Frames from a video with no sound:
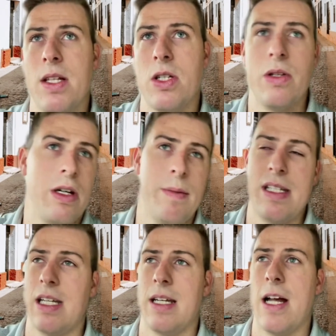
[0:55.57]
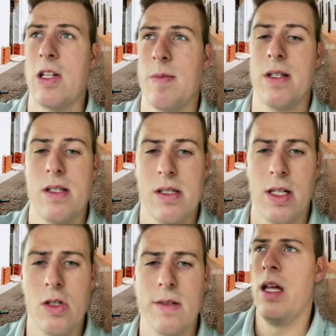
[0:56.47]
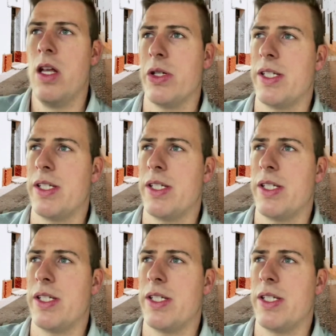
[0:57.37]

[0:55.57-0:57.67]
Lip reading: And so they're missing announcements and such.